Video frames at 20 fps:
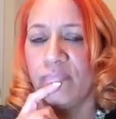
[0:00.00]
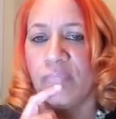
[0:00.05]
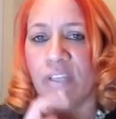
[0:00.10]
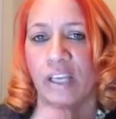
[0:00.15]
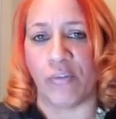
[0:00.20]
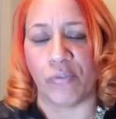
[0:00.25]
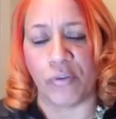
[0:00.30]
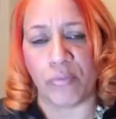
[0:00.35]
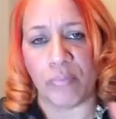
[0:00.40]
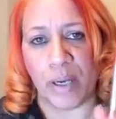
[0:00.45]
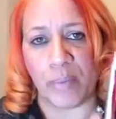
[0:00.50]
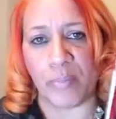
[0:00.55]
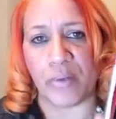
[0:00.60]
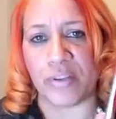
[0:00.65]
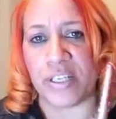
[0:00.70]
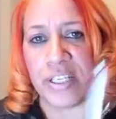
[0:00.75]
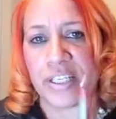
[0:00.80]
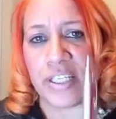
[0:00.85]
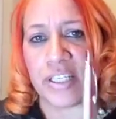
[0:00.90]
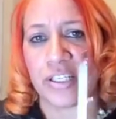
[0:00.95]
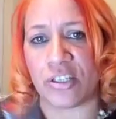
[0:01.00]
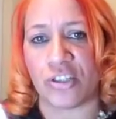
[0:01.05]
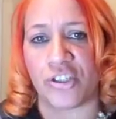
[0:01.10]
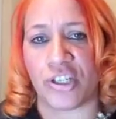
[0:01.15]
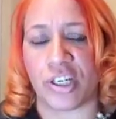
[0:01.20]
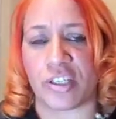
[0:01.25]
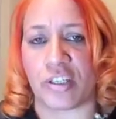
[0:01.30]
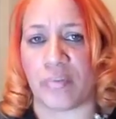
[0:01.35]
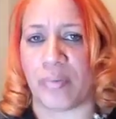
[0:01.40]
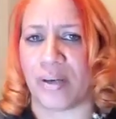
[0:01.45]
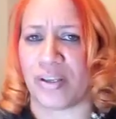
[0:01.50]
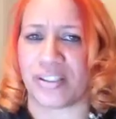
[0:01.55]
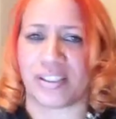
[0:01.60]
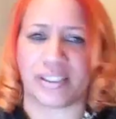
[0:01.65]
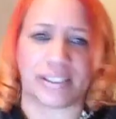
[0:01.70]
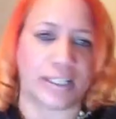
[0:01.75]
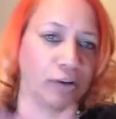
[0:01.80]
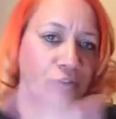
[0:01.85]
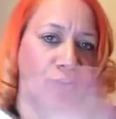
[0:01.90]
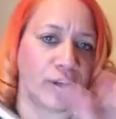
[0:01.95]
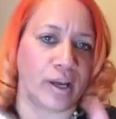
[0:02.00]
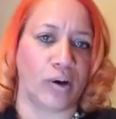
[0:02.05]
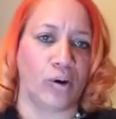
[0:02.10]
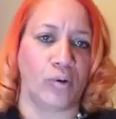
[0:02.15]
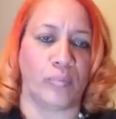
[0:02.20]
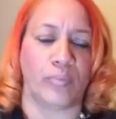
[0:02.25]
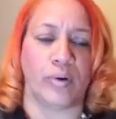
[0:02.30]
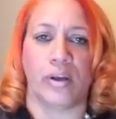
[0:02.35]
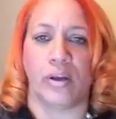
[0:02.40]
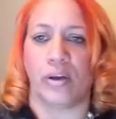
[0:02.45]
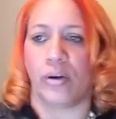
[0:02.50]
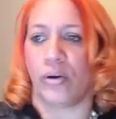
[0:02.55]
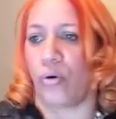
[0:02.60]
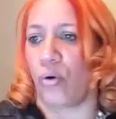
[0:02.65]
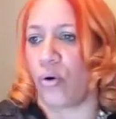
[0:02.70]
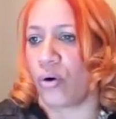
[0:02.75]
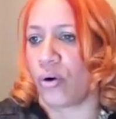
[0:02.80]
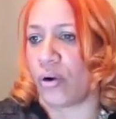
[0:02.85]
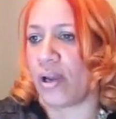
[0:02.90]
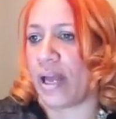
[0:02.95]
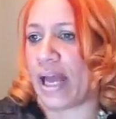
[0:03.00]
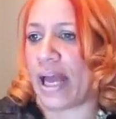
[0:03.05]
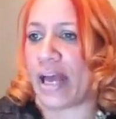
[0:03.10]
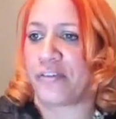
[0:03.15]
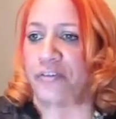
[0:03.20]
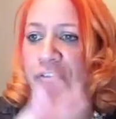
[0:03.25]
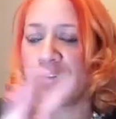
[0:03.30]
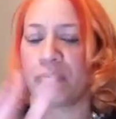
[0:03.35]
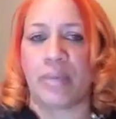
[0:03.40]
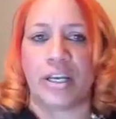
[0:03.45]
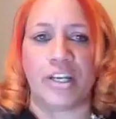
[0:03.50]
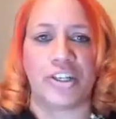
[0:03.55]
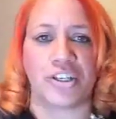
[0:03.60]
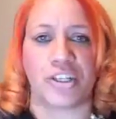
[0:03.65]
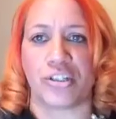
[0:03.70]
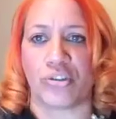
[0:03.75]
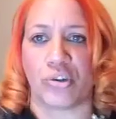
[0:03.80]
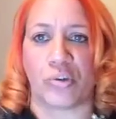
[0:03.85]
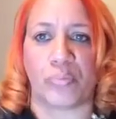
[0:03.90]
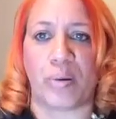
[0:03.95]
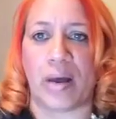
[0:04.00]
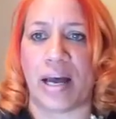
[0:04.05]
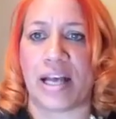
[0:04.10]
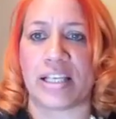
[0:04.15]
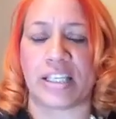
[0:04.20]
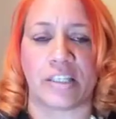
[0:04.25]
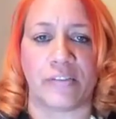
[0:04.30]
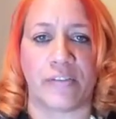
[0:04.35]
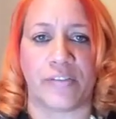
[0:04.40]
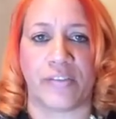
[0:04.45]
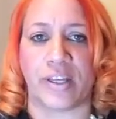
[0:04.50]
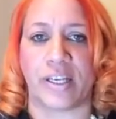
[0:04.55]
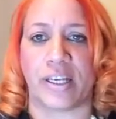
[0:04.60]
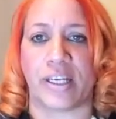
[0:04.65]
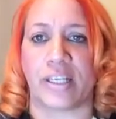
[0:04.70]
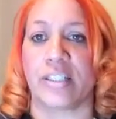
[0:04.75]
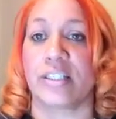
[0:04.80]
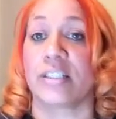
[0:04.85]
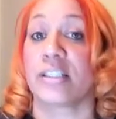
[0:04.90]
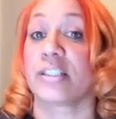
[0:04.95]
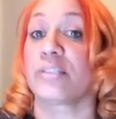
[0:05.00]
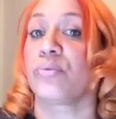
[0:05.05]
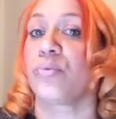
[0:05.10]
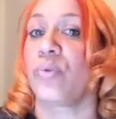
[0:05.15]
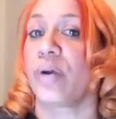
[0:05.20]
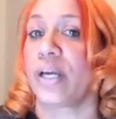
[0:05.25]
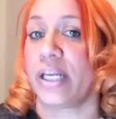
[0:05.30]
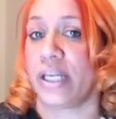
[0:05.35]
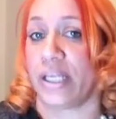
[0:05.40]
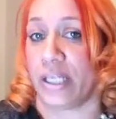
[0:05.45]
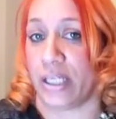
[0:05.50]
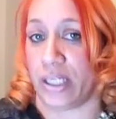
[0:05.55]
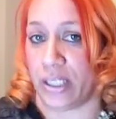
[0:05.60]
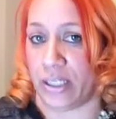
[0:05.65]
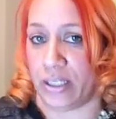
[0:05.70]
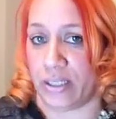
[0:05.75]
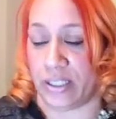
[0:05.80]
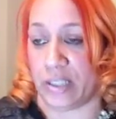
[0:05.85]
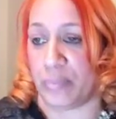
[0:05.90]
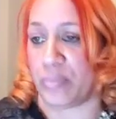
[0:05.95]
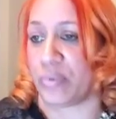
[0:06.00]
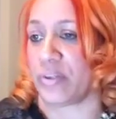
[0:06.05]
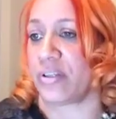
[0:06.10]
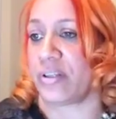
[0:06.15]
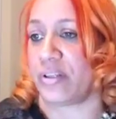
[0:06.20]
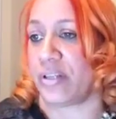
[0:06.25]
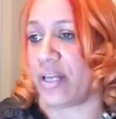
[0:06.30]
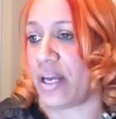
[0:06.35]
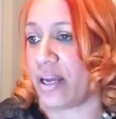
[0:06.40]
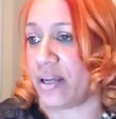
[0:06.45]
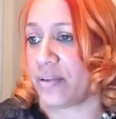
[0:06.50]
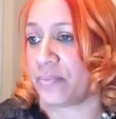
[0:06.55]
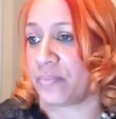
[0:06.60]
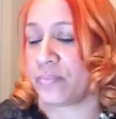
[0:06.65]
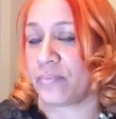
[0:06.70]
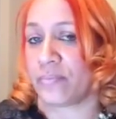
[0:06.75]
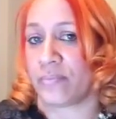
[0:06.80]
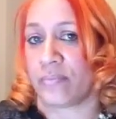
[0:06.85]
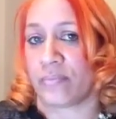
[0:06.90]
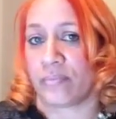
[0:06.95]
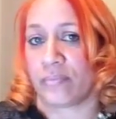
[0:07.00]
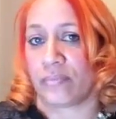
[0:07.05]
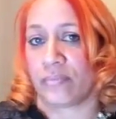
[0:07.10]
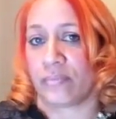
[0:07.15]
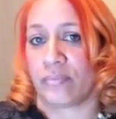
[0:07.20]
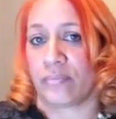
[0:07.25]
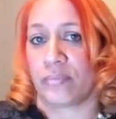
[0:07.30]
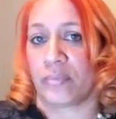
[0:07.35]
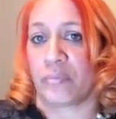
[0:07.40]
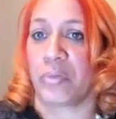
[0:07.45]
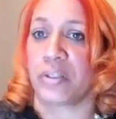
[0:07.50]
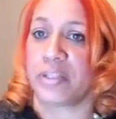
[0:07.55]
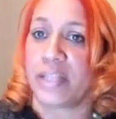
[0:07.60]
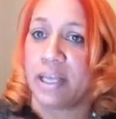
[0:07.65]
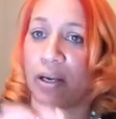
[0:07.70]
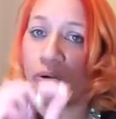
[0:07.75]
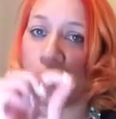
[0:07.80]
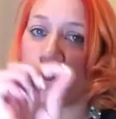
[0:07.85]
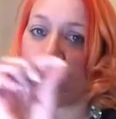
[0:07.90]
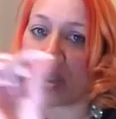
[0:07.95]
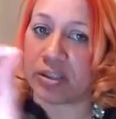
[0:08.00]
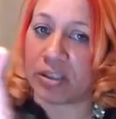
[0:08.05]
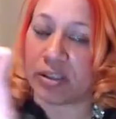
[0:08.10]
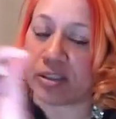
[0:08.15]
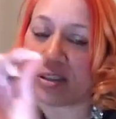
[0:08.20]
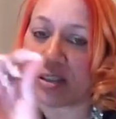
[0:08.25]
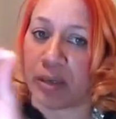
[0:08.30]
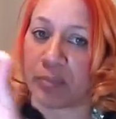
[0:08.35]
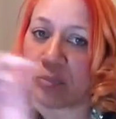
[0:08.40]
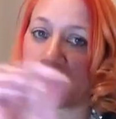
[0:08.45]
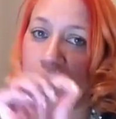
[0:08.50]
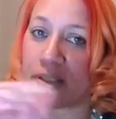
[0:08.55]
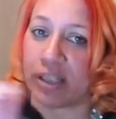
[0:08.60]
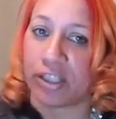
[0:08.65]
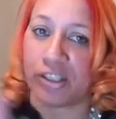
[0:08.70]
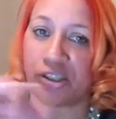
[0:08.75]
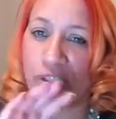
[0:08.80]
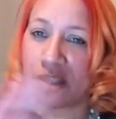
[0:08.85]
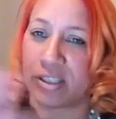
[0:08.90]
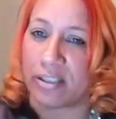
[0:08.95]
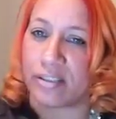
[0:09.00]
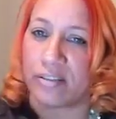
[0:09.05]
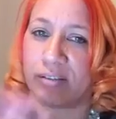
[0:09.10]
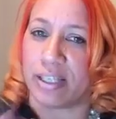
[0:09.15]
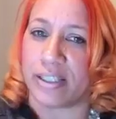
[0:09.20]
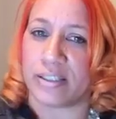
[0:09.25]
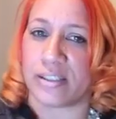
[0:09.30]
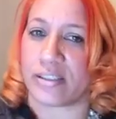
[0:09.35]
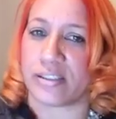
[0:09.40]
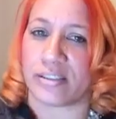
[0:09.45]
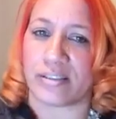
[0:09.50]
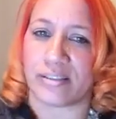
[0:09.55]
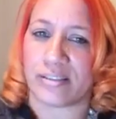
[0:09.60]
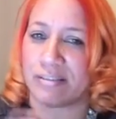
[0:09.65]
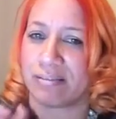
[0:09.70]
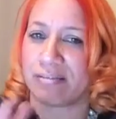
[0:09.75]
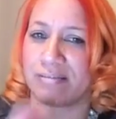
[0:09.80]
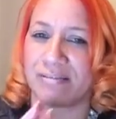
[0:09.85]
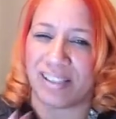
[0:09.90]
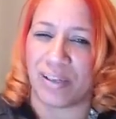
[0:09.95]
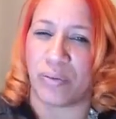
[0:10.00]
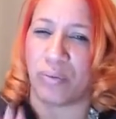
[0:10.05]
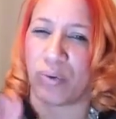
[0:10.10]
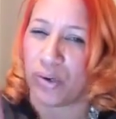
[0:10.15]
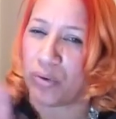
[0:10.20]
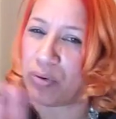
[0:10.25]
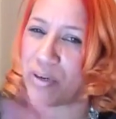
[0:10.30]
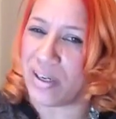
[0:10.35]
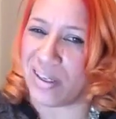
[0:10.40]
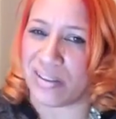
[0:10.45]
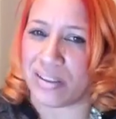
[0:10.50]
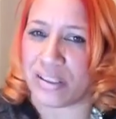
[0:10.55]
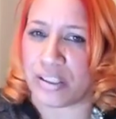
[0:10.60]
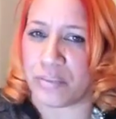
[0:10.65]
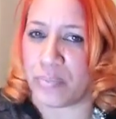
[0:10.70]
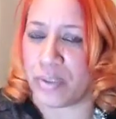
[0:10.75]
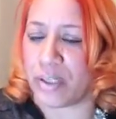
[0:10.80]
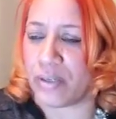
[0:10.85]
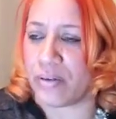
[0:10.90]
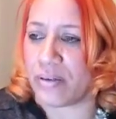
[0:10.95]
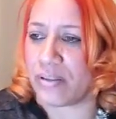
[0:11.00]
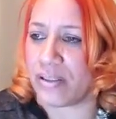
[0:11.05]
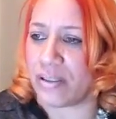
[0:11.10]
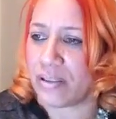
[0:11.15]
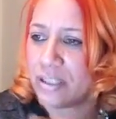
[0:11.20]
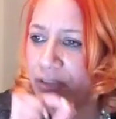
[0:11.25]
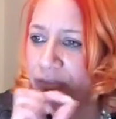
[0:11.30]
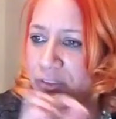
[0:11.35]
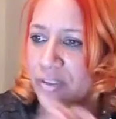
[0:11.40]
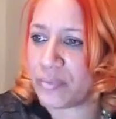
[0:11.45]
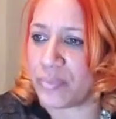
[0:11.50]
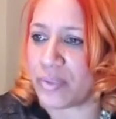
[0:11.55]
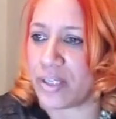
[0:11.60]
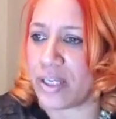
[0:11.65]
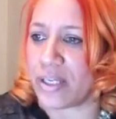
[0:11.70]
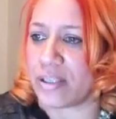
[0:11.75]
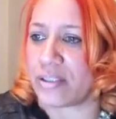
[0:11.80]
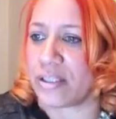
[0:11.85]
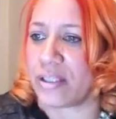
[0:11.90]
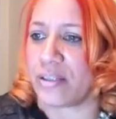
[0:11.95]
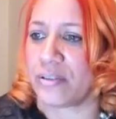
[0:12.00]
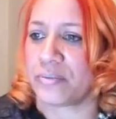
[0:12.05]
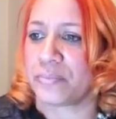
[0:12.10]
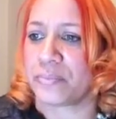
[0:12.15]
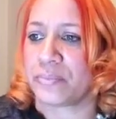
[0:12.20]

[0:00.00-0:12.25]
And remember, this isn't just about self-help or affirmations or positive thinking. This is way deeper than that. But they're onto something. They work without the spirit. They leave some things out.